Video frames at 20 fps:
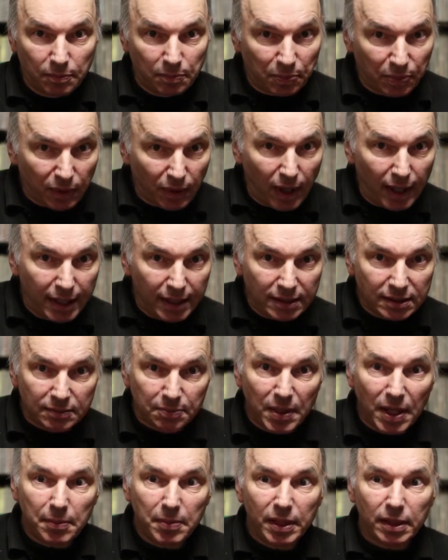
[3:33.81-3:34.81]
price,
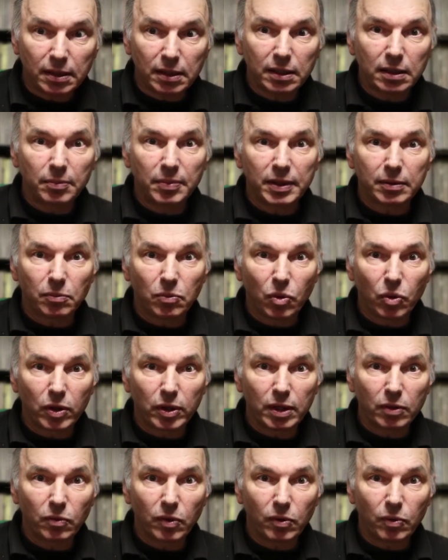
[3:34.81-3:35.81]
maybe a little bit more
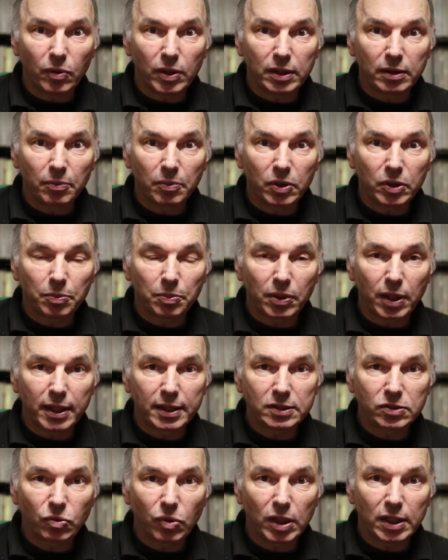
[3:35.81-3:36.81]
than what the book
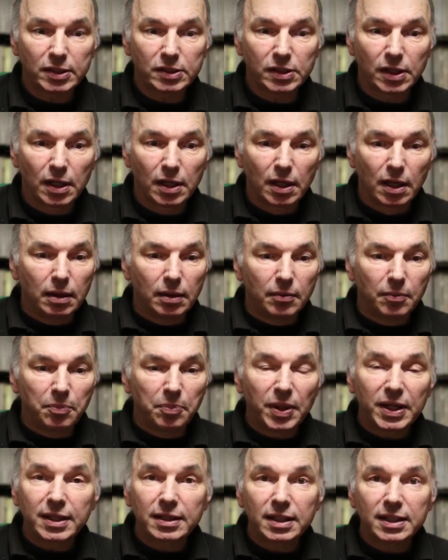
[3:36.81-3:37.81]
price was,
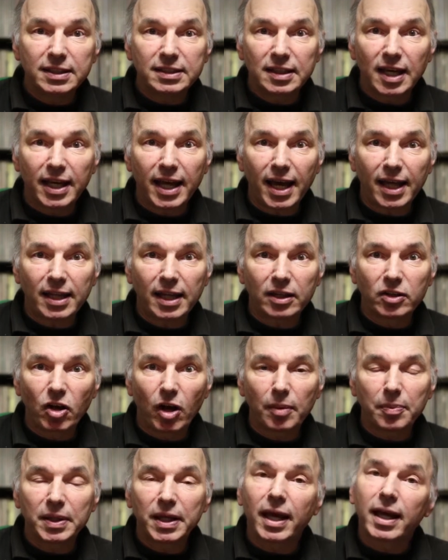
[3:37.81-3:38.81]
but at least I had that
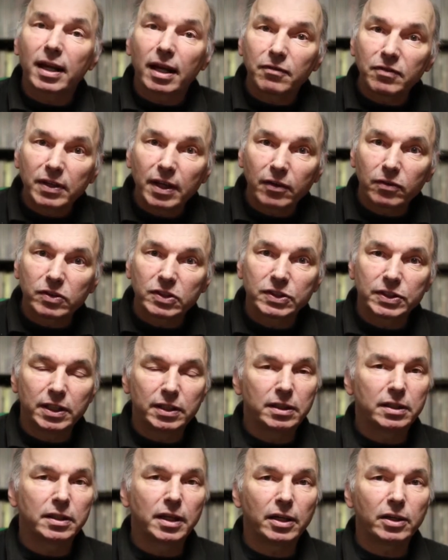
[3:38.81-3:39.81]
copy, and I've never
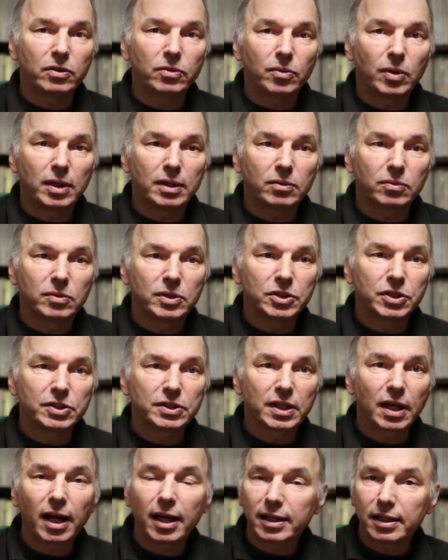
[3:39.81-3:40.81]
seen another one, which is
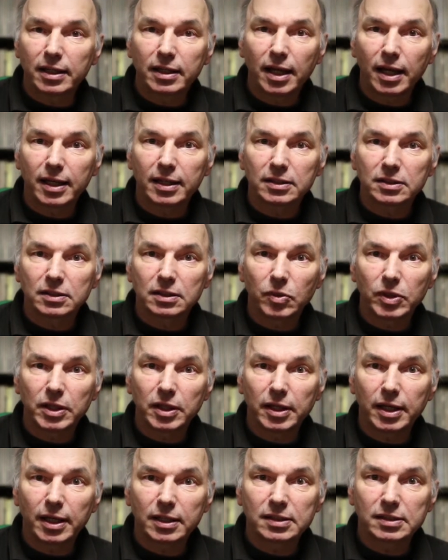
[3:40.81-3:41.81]
kind of nice when
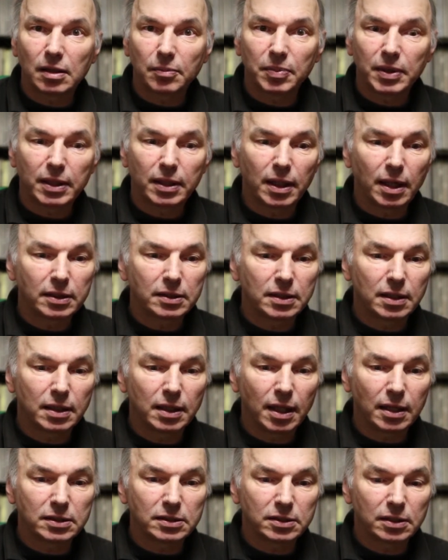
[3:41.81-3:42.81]
you get something
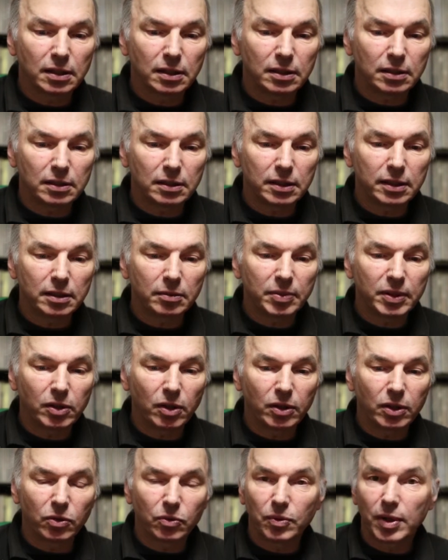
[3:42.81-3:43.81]
that's a little bit
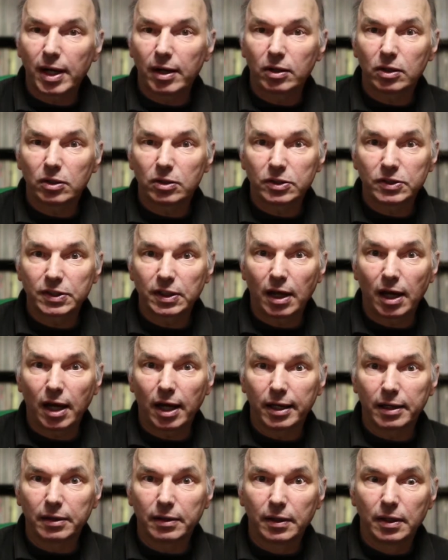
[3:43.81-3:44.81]
on the rarer
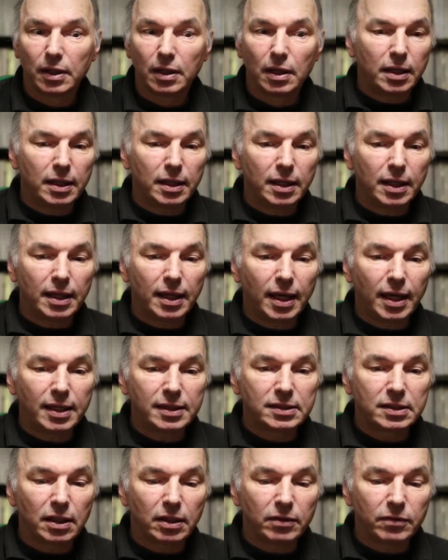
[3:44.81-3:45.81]
side. In the
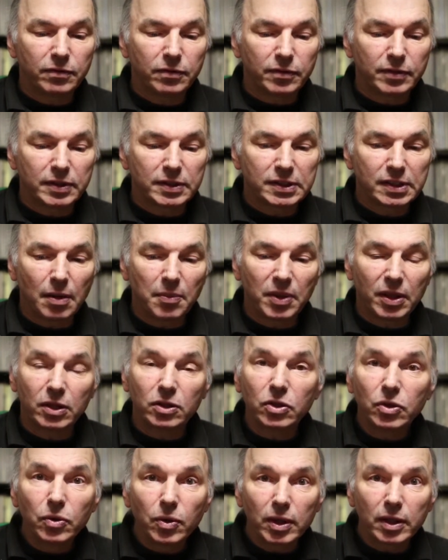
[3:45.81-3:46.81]
case of some of the
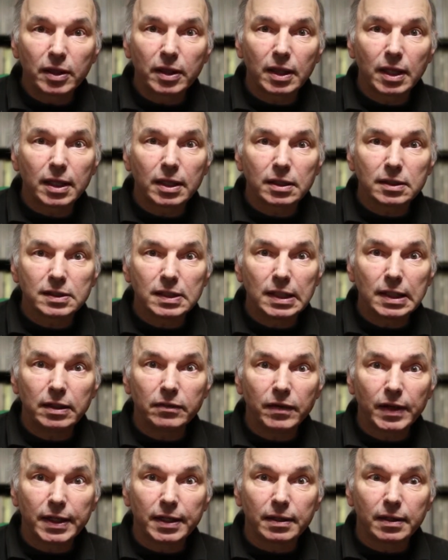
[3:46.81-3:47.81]
newer things,
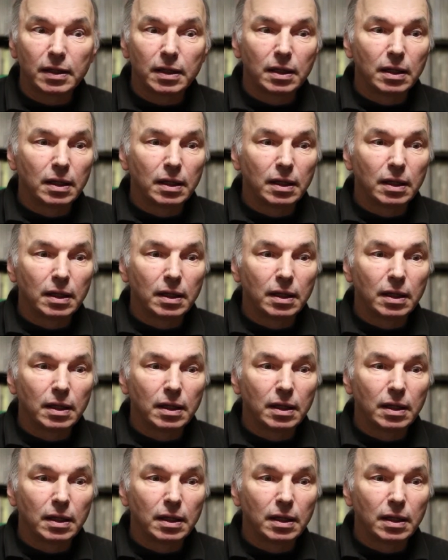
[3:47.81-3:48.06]
even,